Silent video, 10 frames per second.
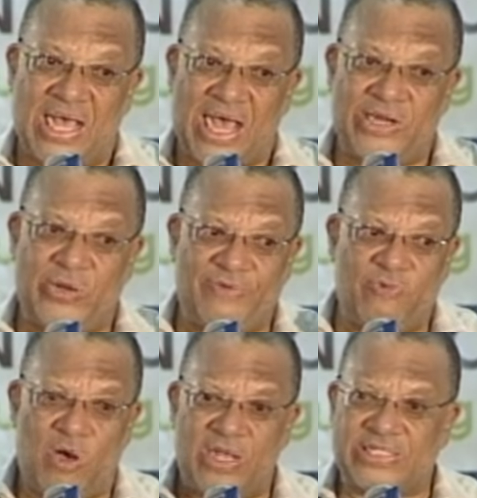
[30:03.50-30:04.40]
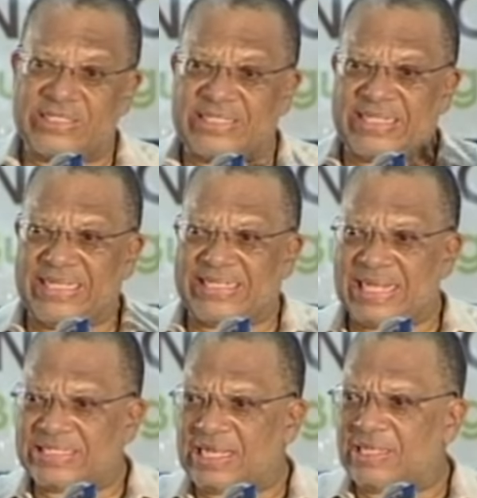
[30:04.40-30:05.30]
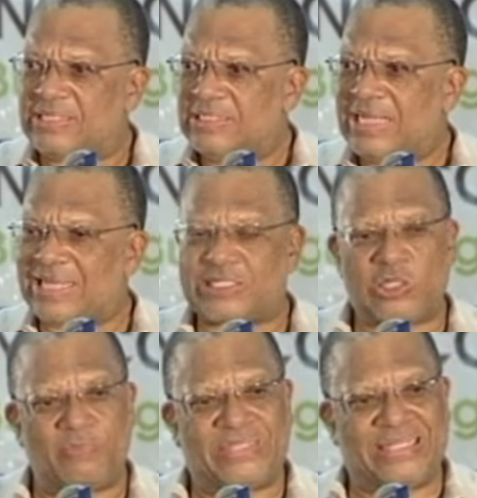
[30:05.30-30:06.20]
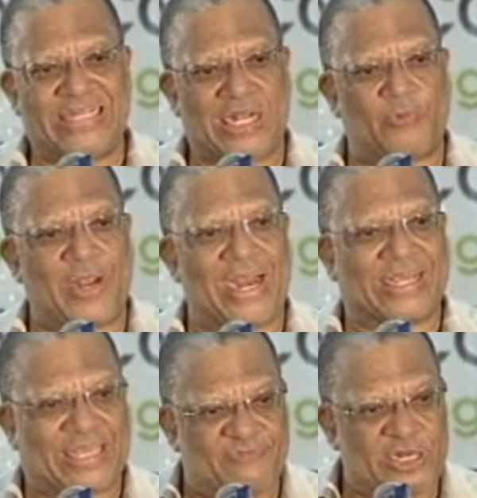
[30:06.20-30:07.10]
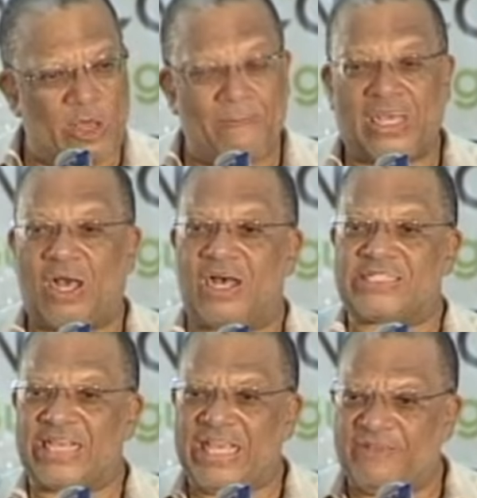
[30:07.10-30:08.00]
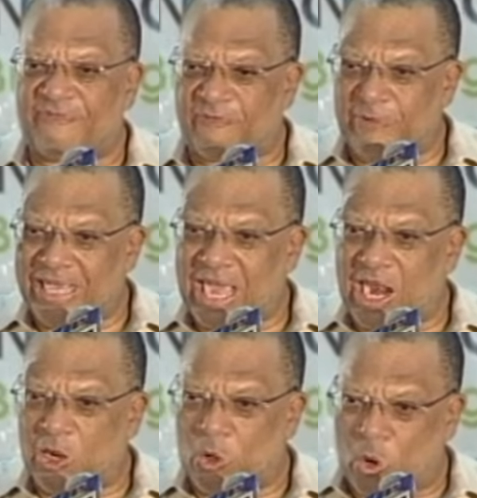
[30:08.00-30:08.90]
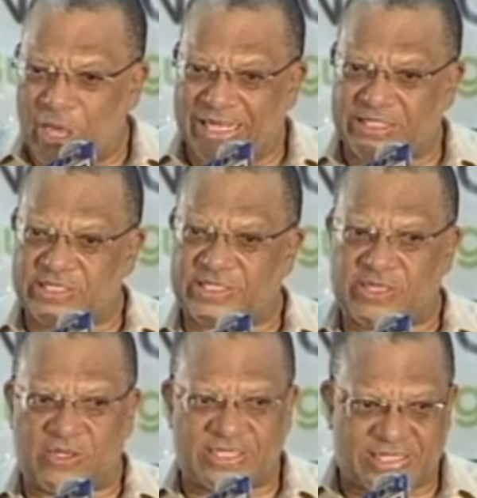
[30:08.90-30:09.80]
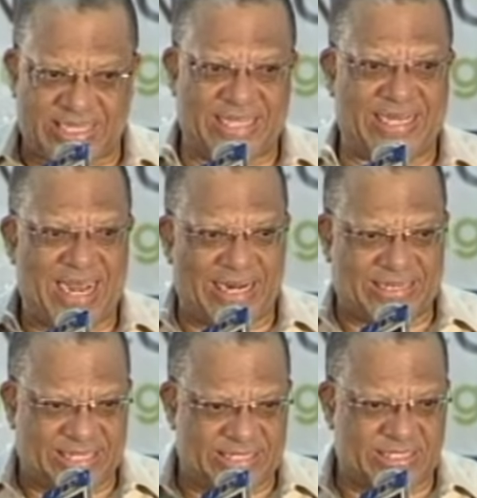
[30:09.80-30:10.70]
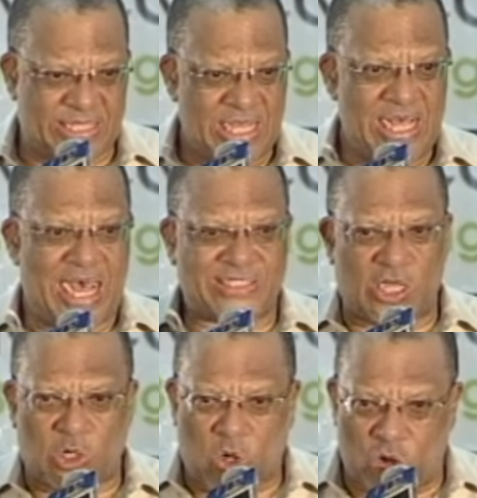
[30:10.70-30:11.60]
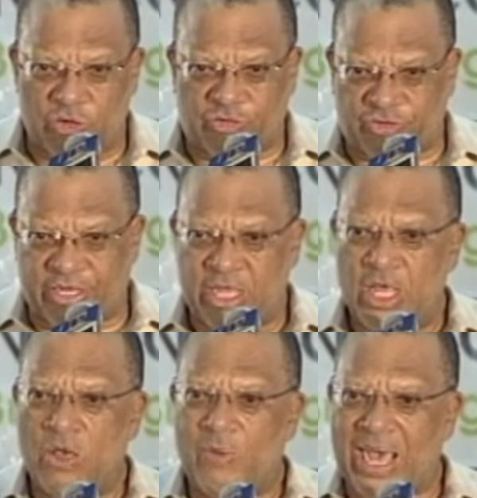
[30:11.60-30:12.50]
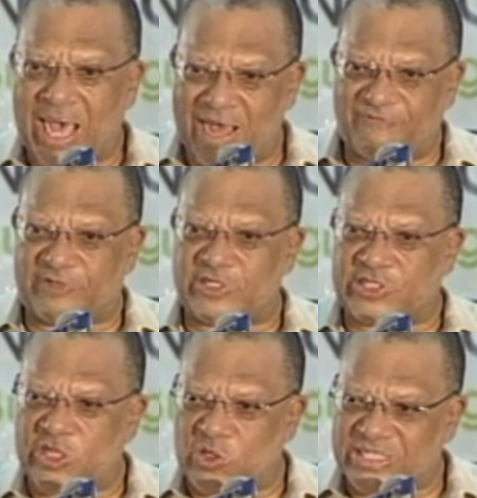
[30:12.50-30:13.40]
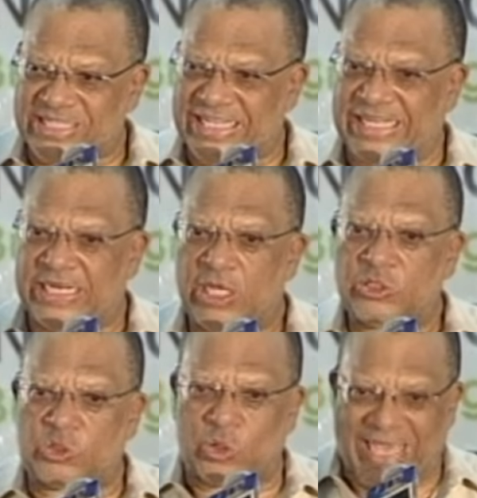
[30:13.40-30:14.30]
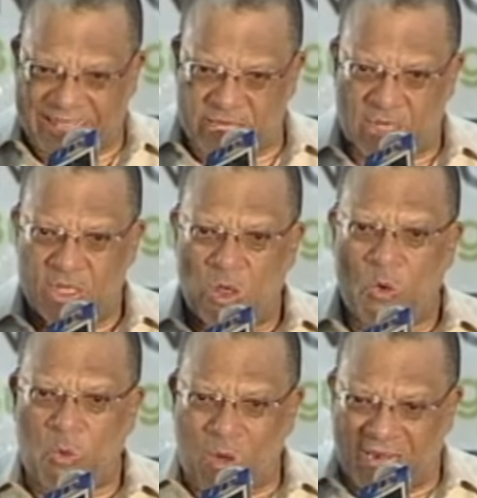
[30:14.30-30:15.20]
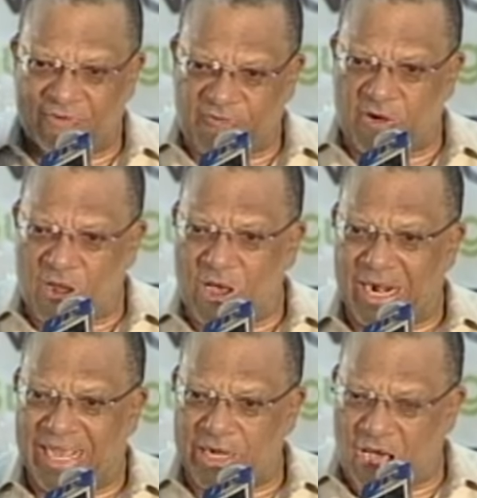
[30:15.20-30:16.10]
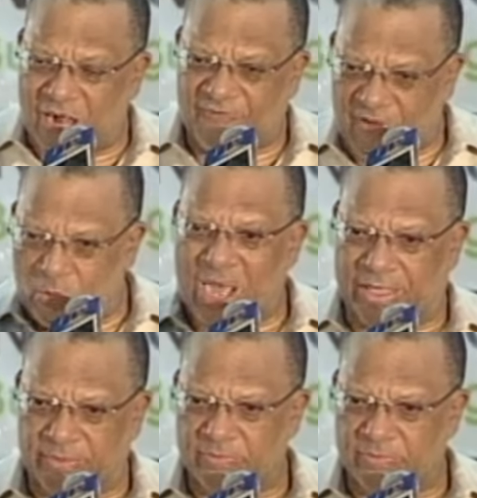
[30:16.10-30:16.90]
I don't even want to see it as something that we are giving up, because if we are going to succeed at this as a country, we have to succeed together. one for all and all for one.